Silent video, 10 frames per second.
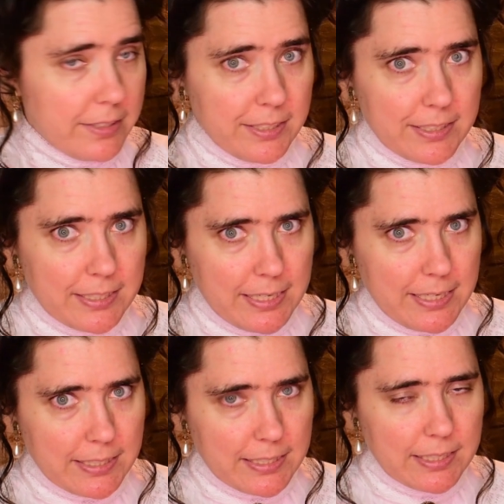
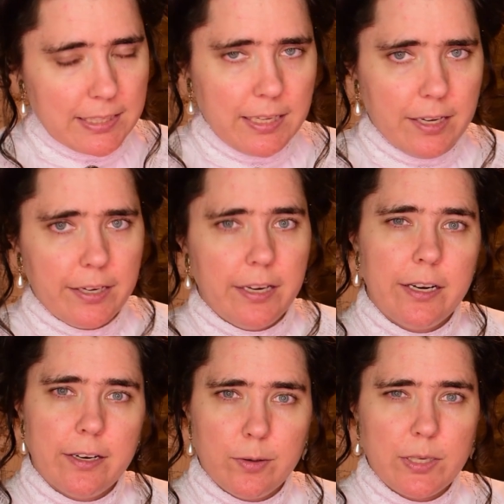distinct line
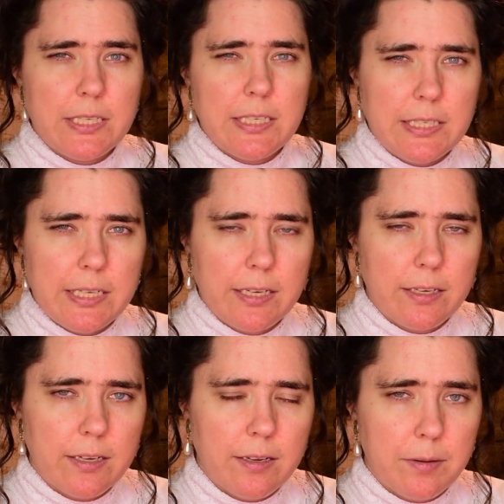here, it did take
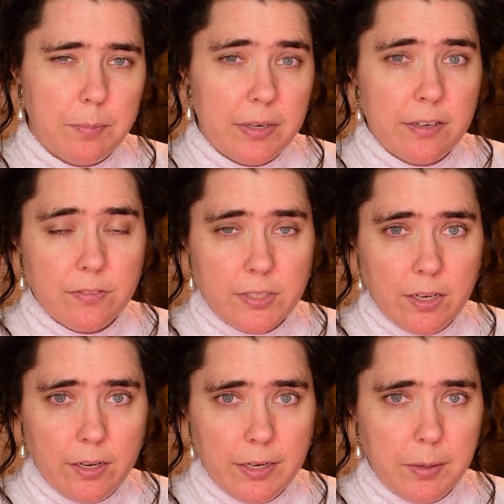a bit of
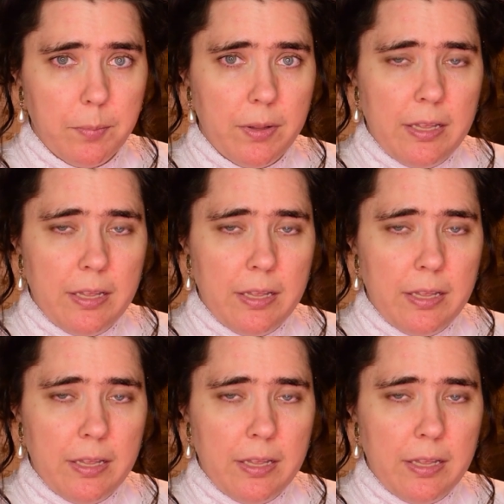time